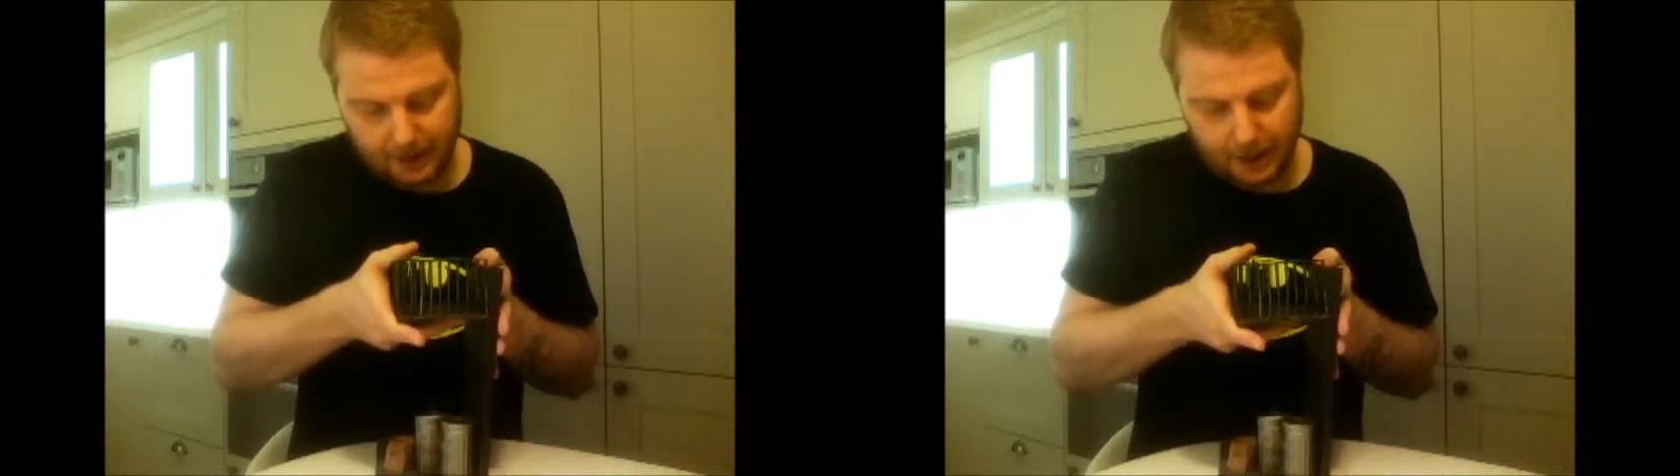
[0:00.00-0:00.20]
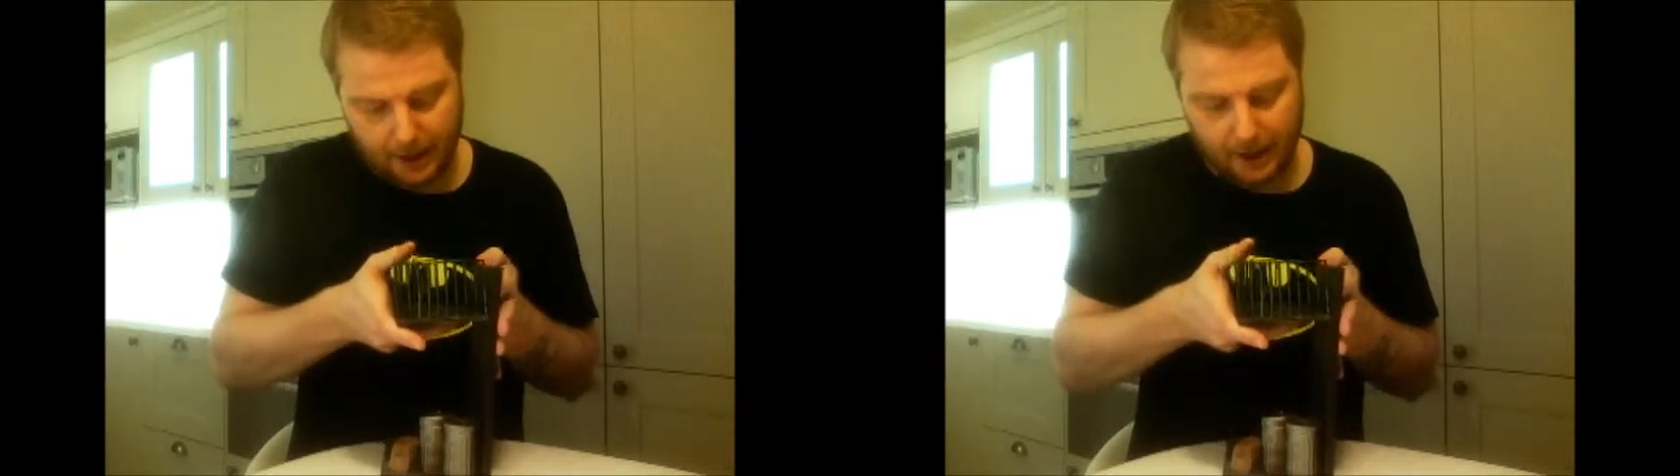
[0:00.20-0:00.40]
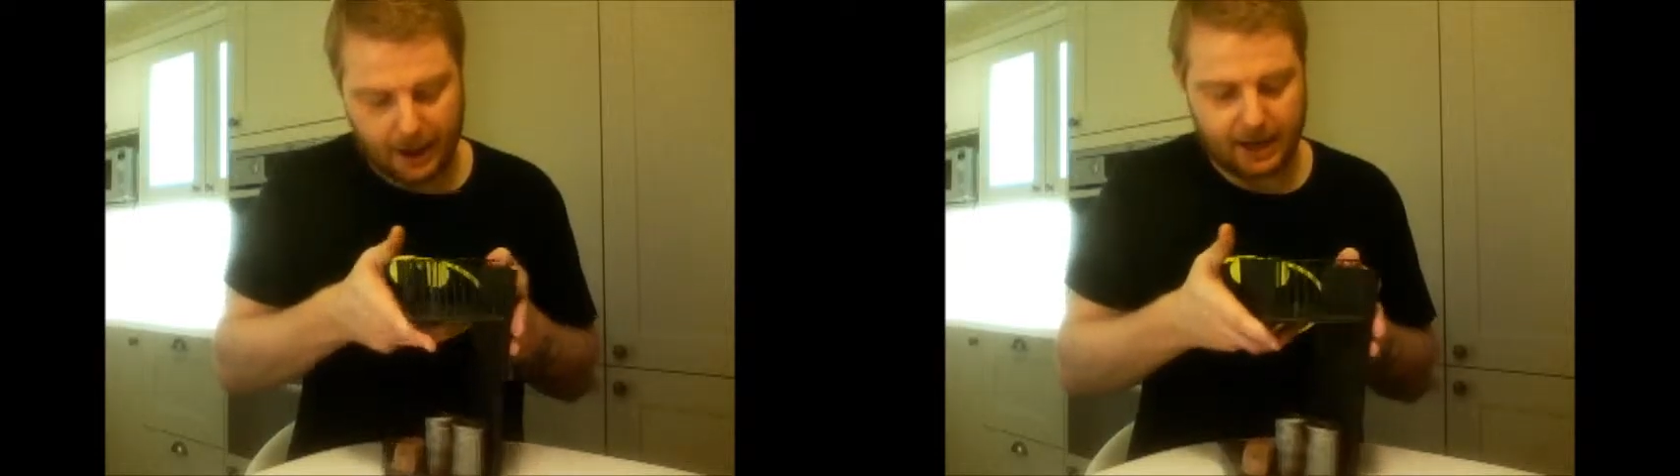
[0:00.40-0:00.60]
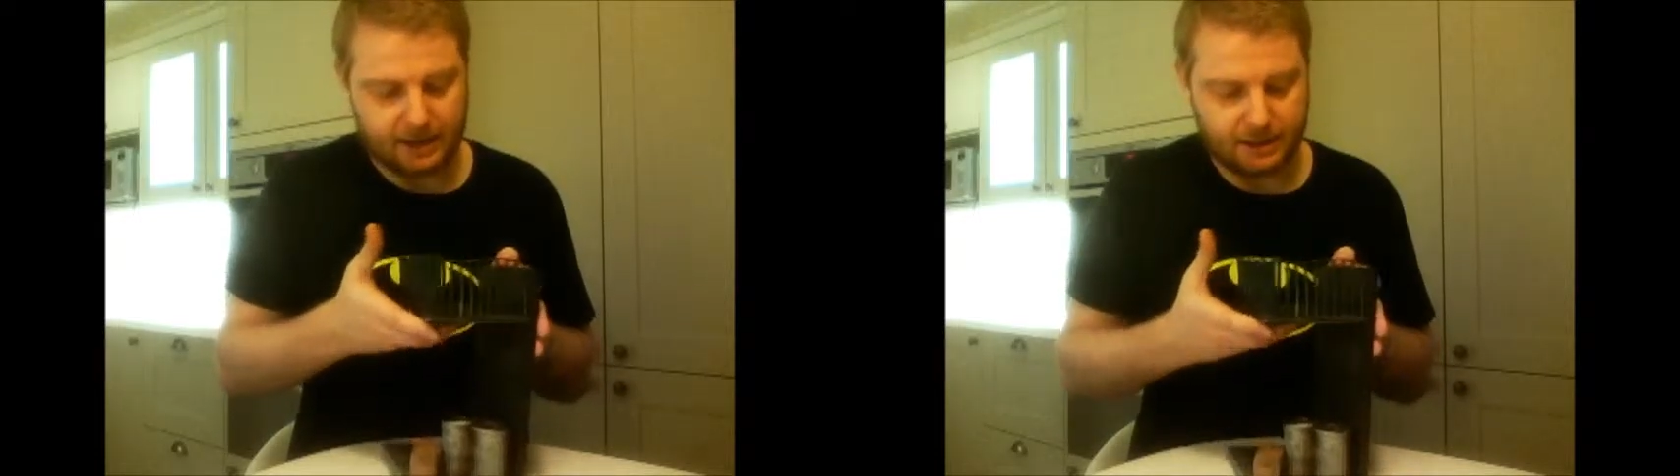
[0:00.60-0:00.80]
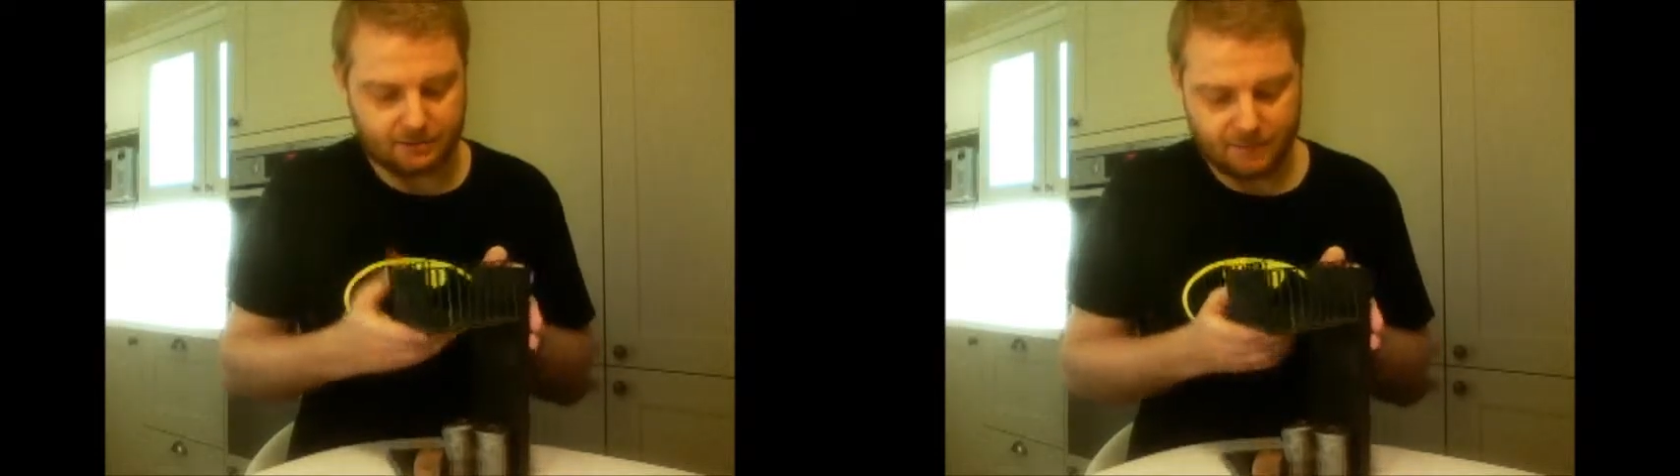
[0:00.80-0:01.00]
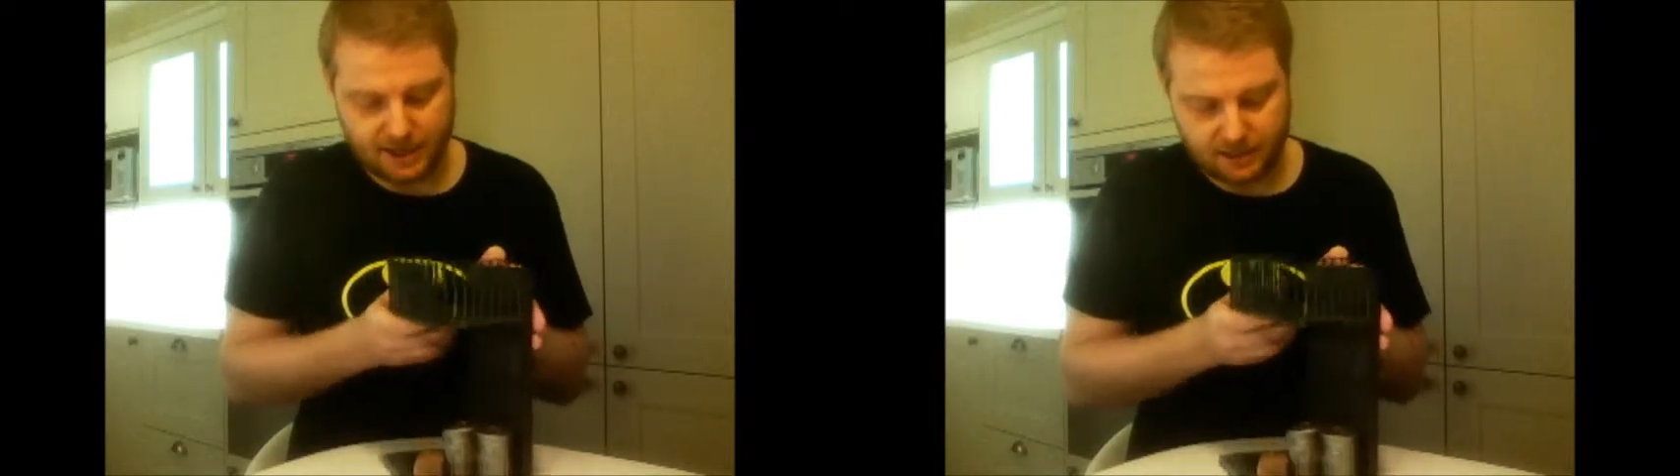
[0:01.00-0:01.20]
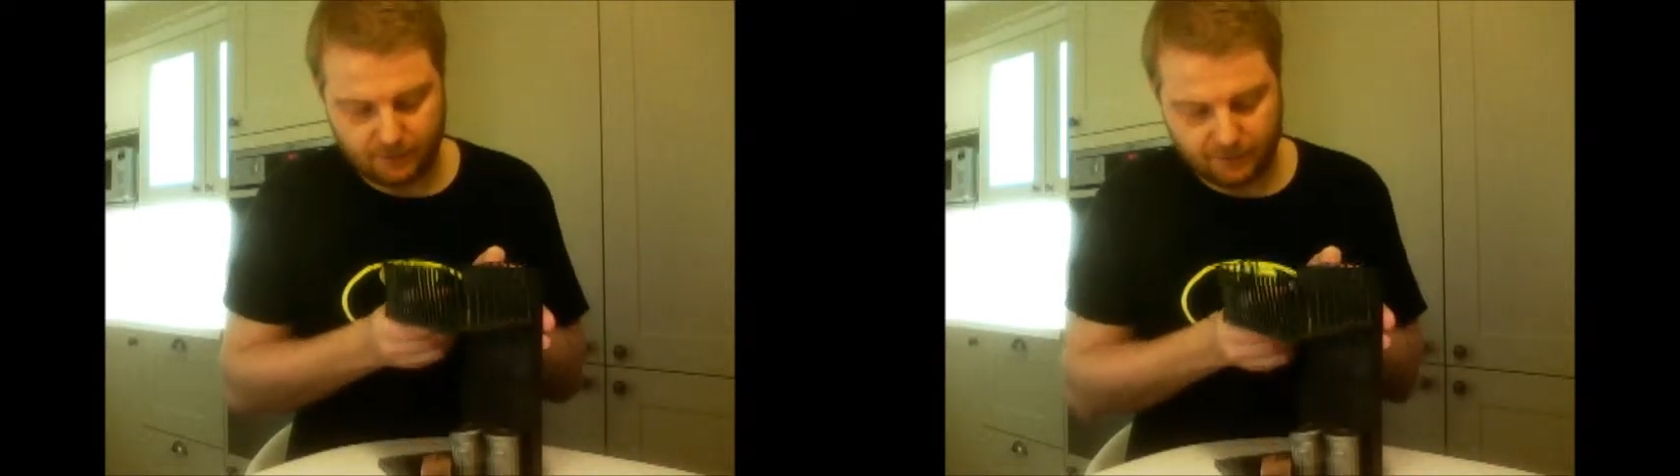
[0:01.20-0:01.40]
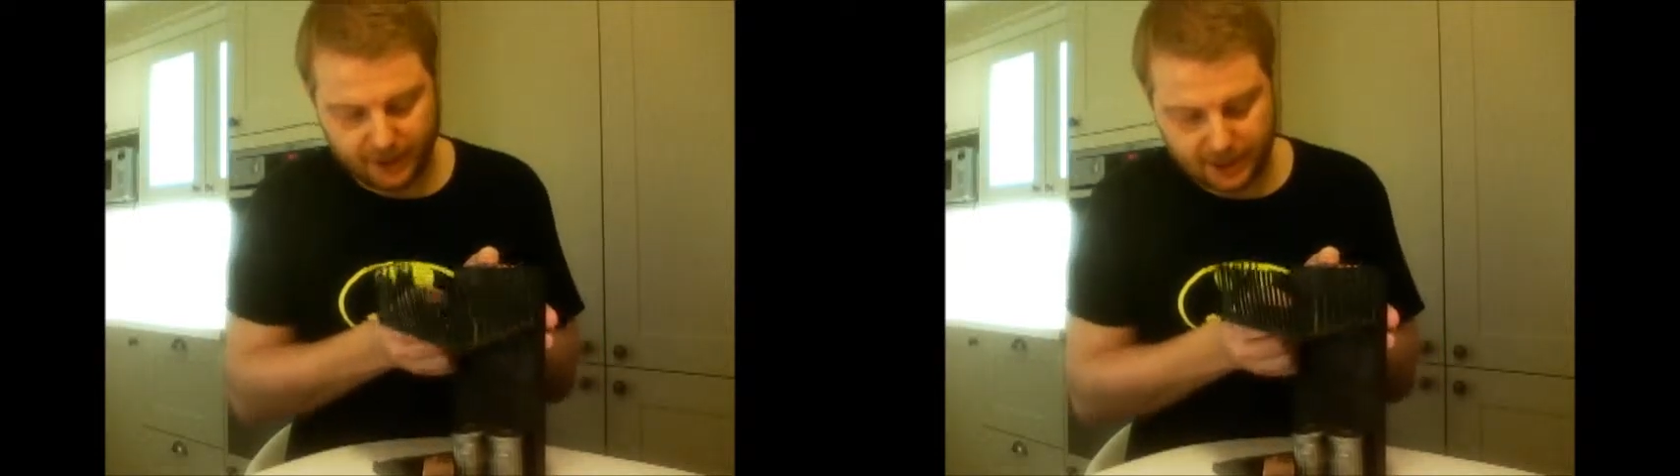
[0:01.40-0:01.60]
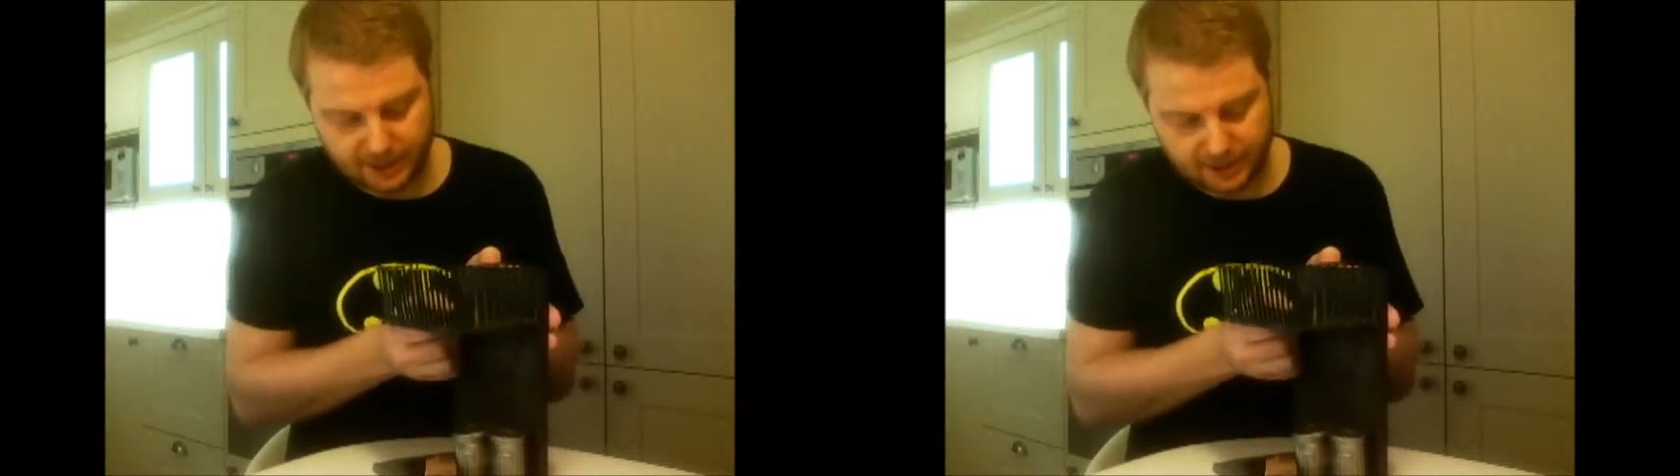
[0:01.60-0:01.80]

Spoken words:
and it just makes your figures